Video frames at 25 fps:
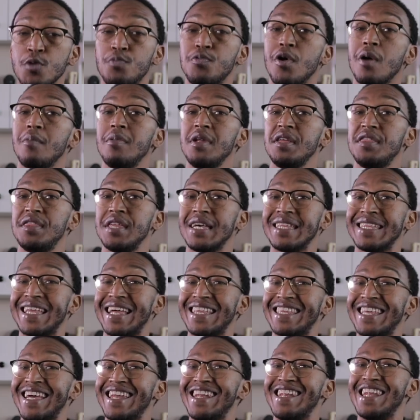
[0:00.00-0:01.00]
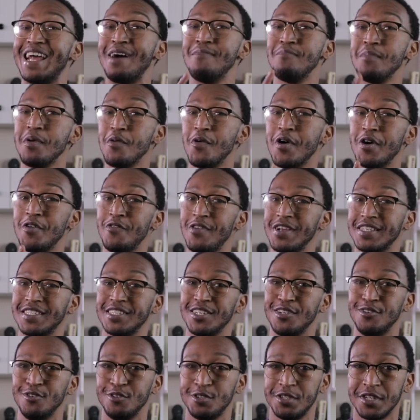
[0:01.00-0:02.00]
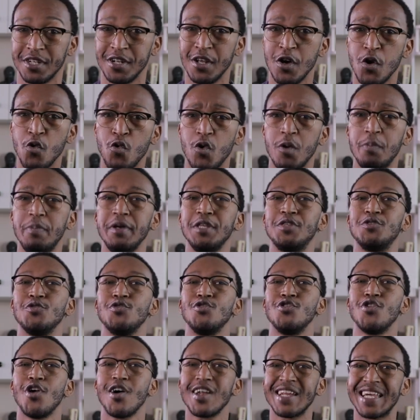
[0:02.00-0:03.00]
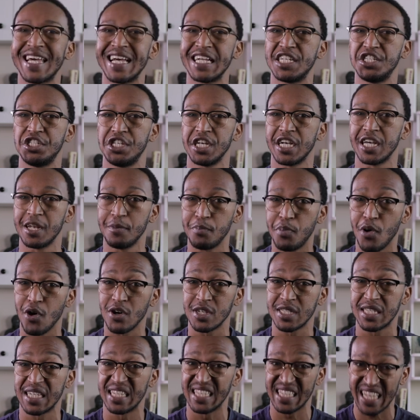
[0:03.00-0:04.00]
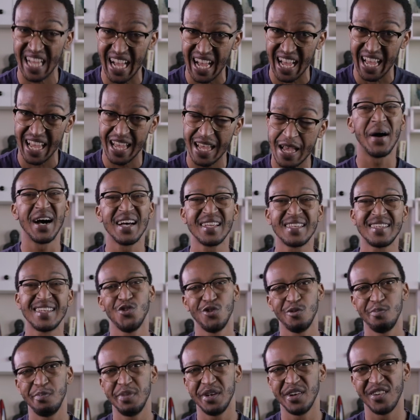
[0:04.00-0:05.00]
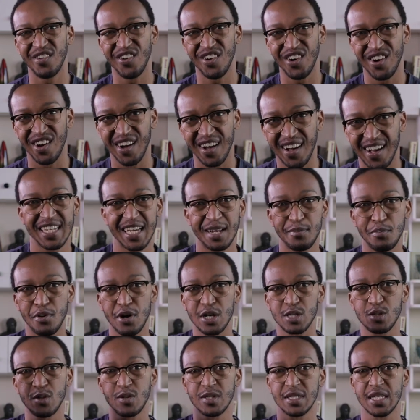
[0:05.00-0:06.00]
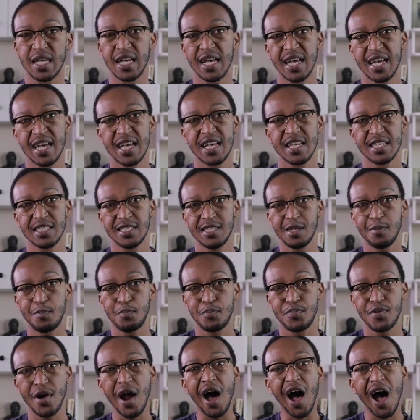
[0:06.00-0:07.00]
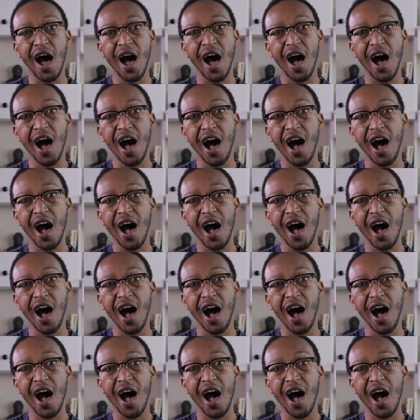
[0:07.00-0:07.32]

You'd probably think that their number one resolution would be to not get chickenpox and die, but you'd be wrong. Chickenpox was a surprise!